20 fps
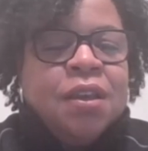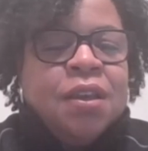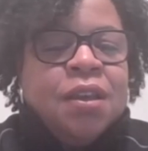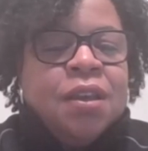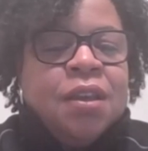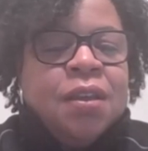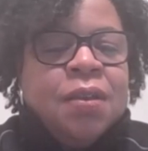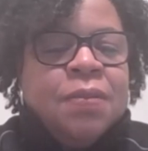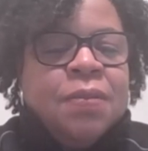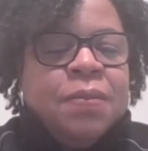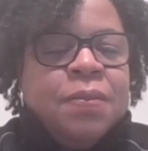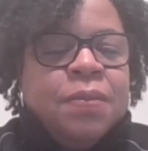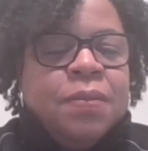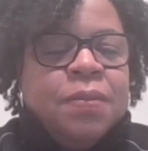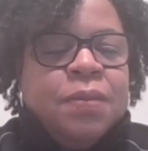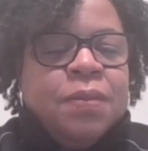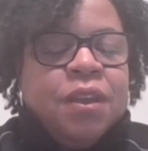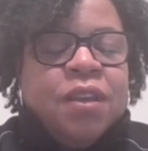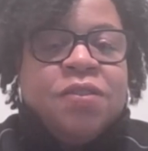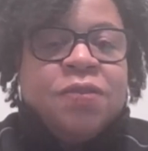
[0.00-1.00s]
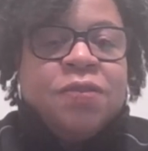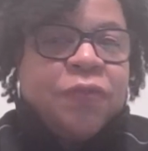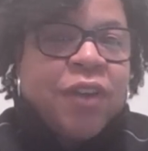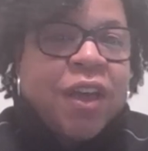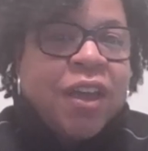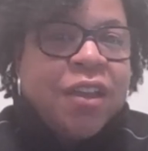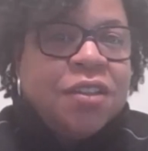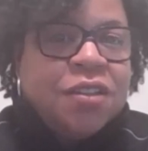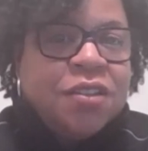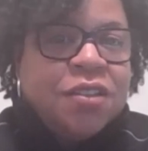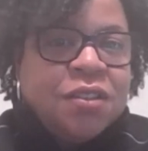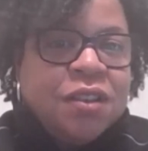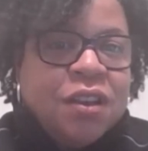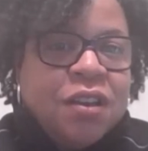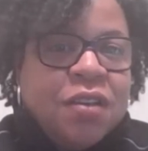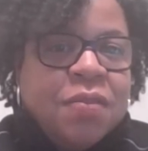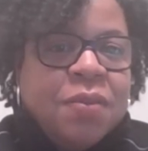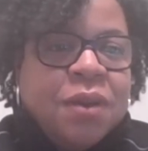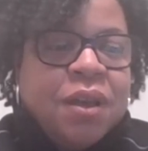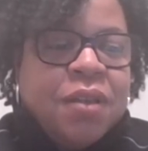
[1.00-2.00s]
um, it's fine to
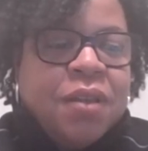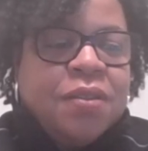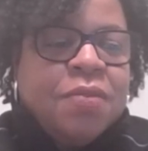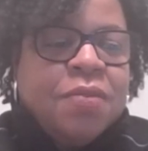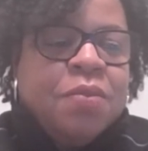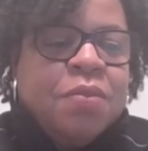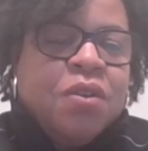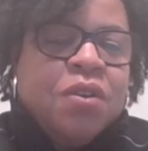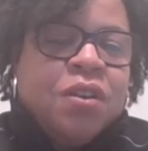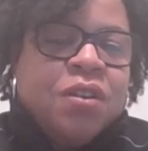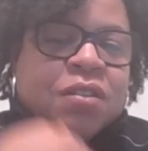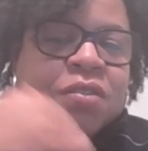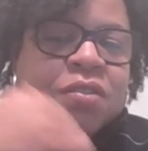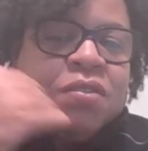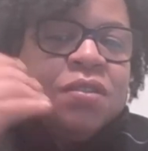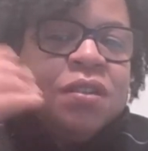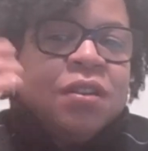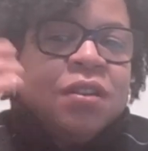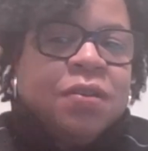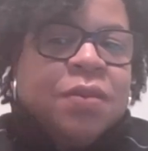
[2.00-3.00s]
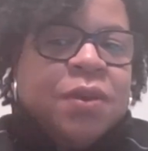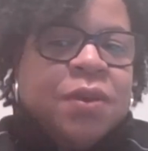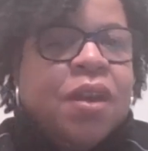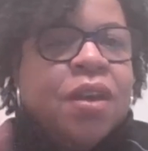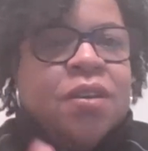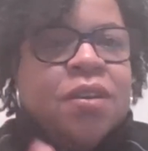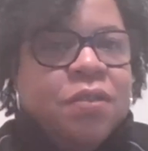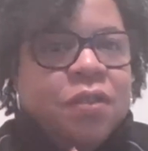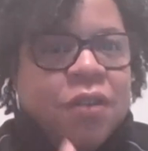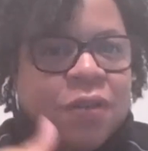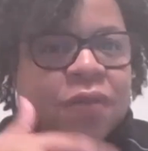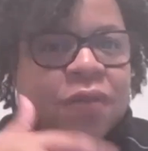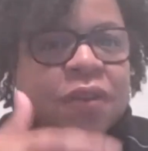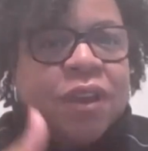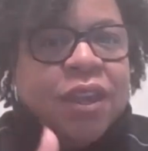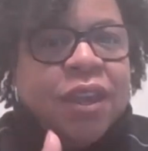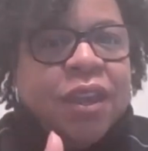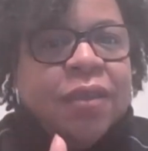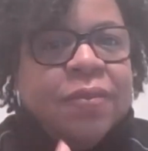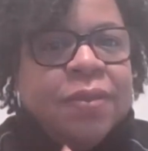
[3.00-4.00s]
talk about them, but also talk about how you
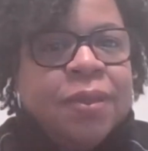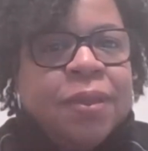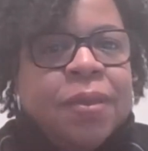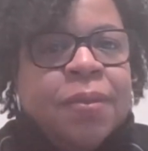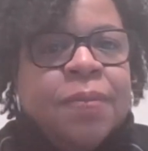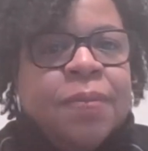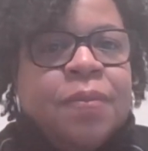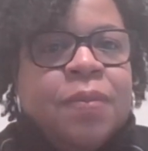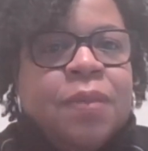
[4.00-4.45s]
overcame them.